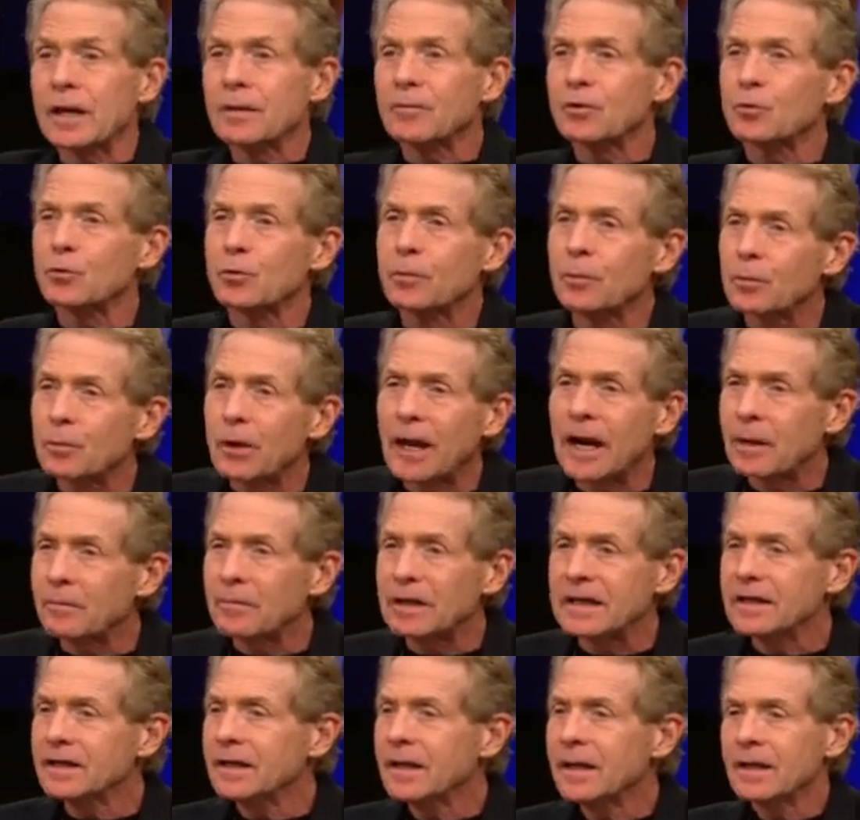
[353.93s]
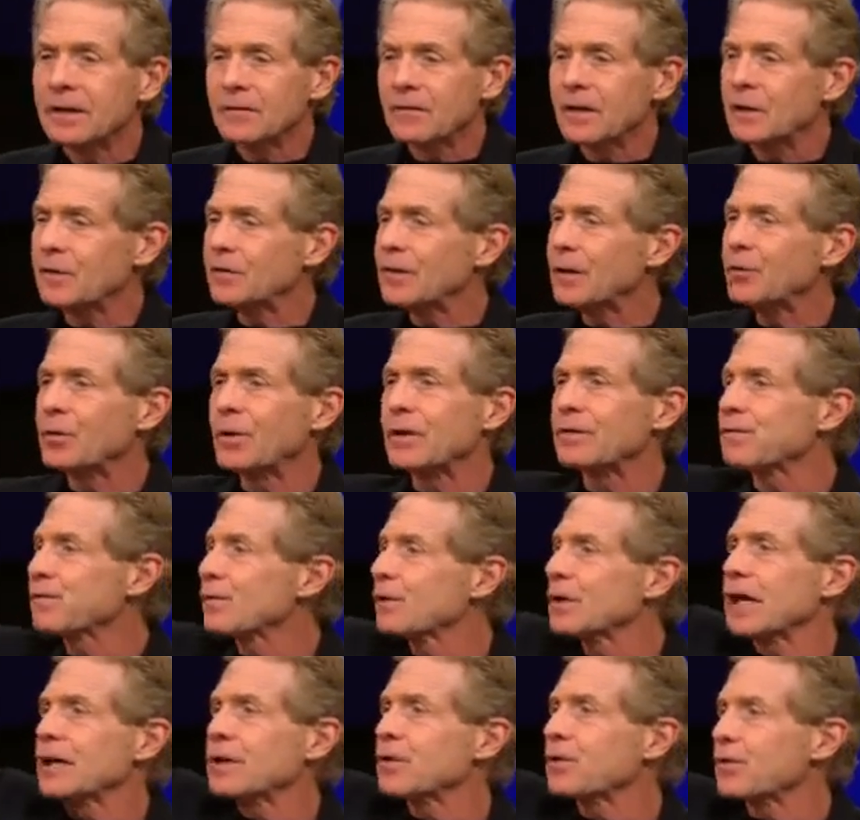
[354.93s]
And remember how many, they went for
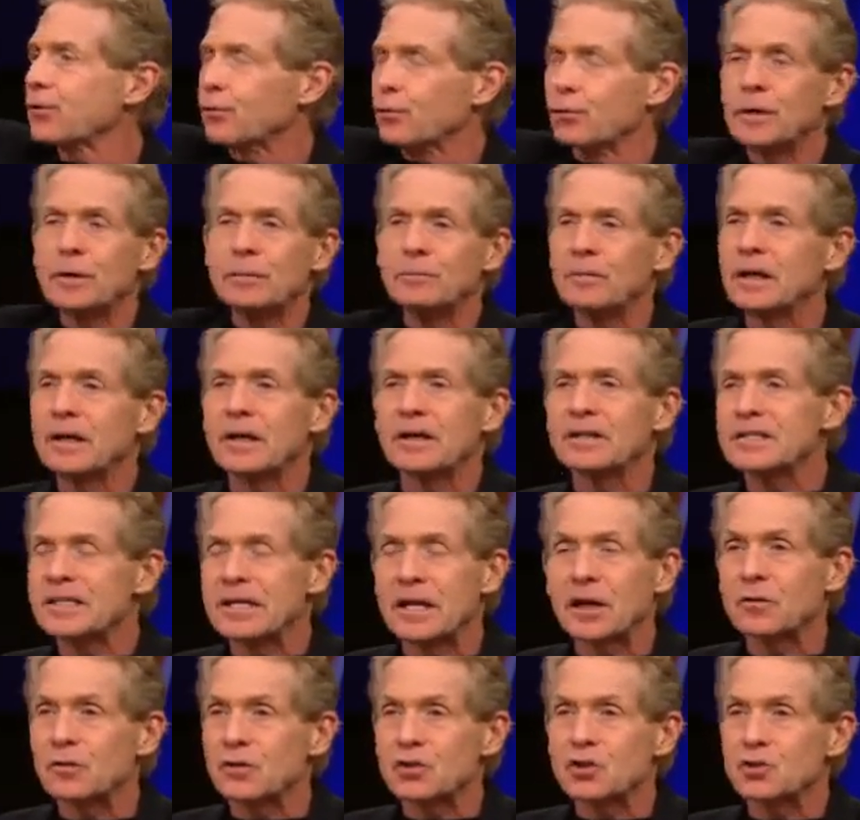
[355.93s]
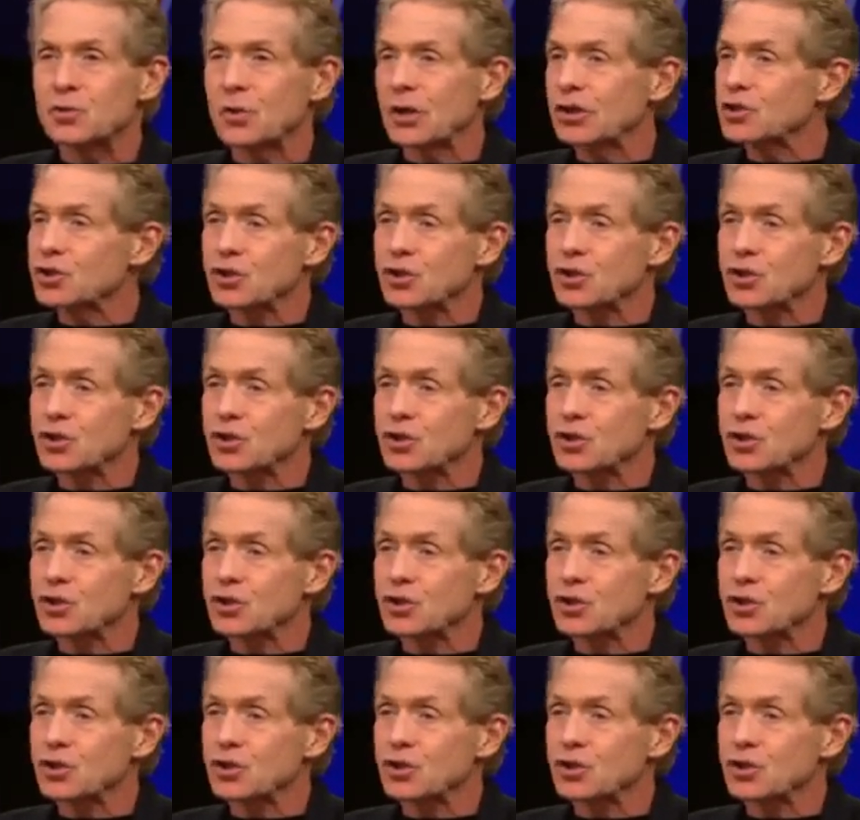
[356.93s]
like 3 minutes down the stretch.